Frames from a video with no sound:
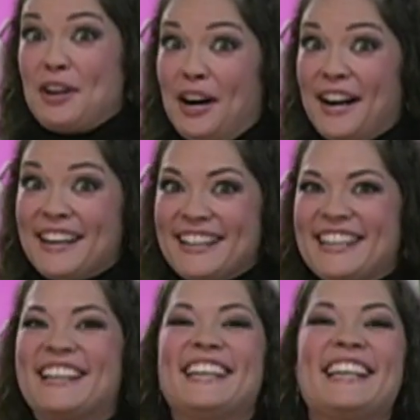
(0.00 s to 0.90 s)
on,
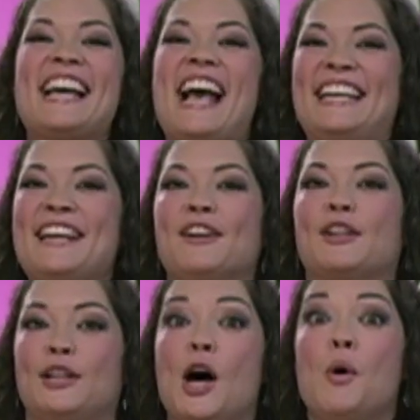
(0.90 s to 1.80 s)
and it'll
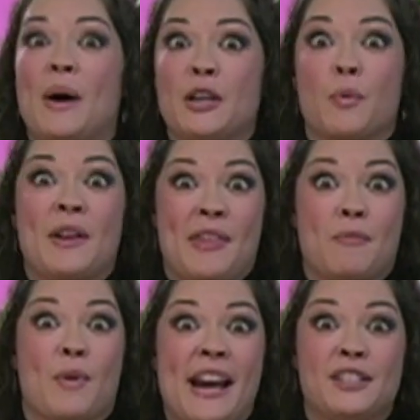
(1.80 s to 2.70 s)
glow when you're
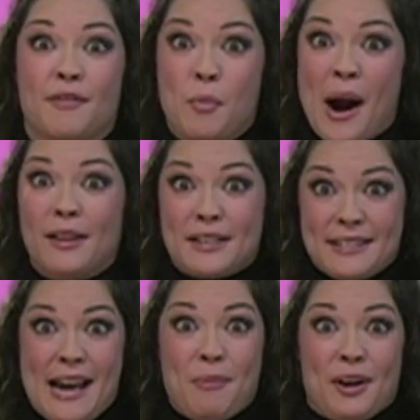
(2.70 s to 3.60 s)
within range of a wireless
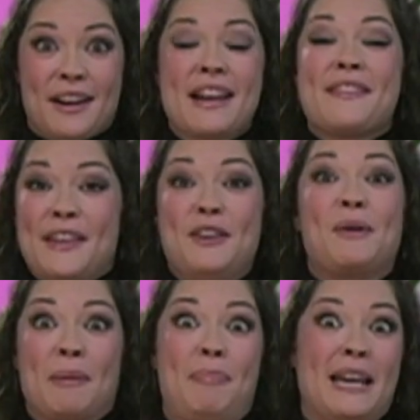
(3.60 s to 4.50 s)
network that you
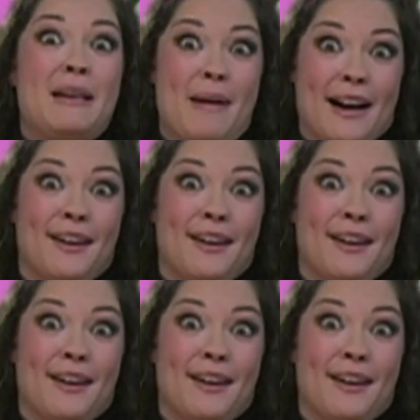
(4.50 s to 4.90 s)
can piggyback